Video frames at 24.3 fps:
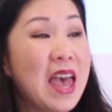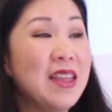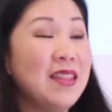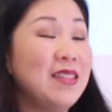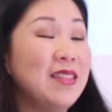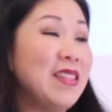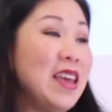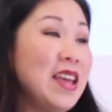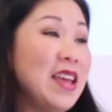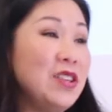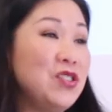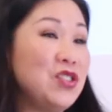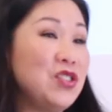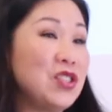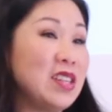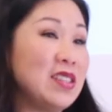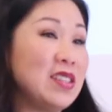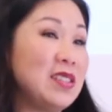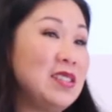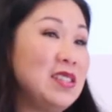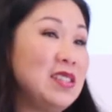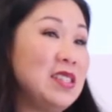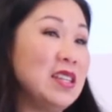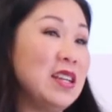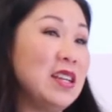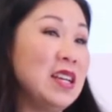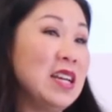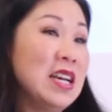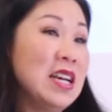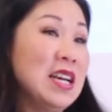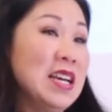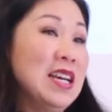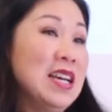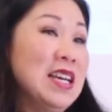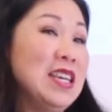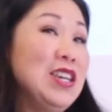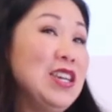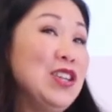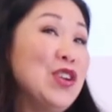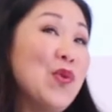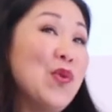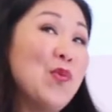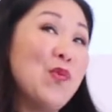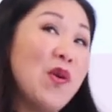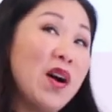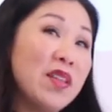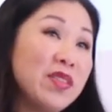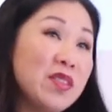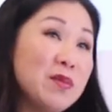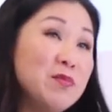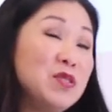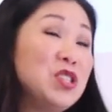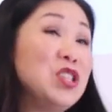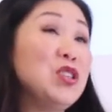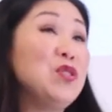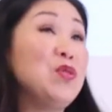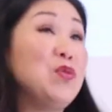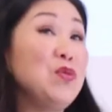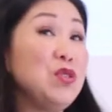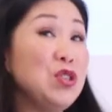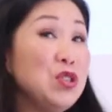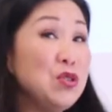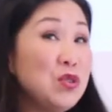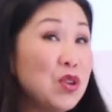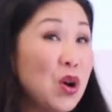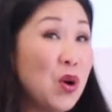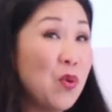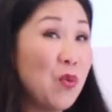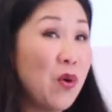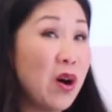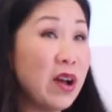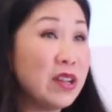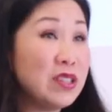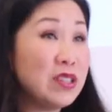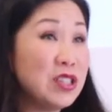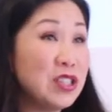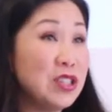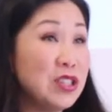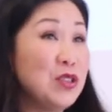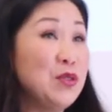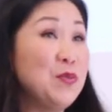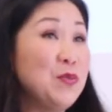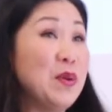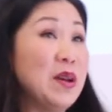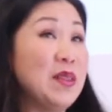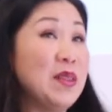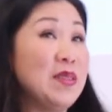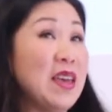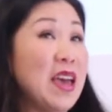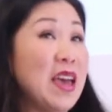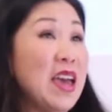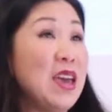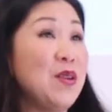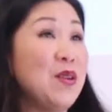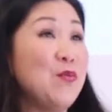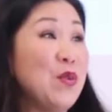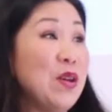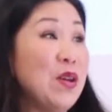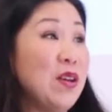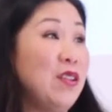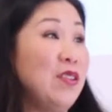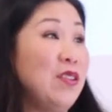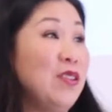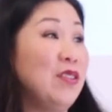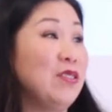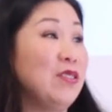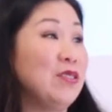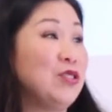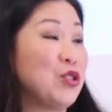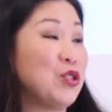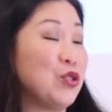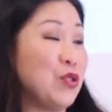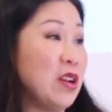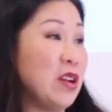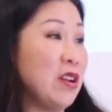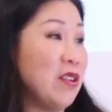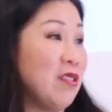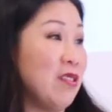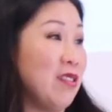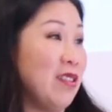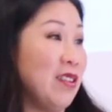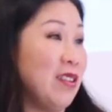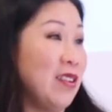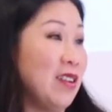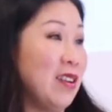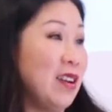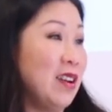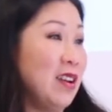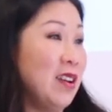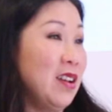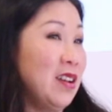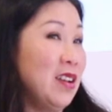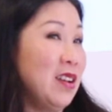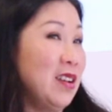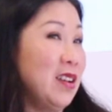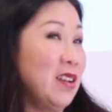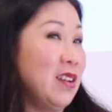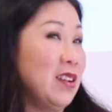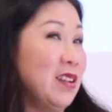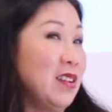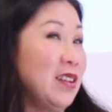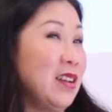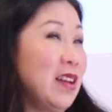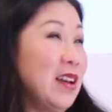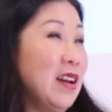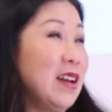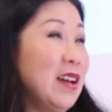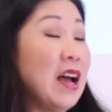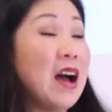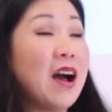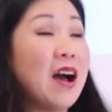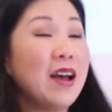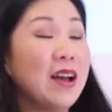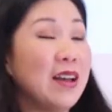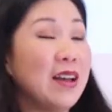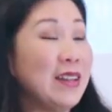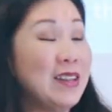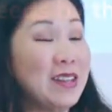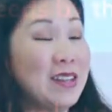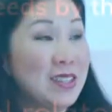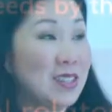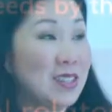and they just, you don't want them to, you don't want to, but they will trigger an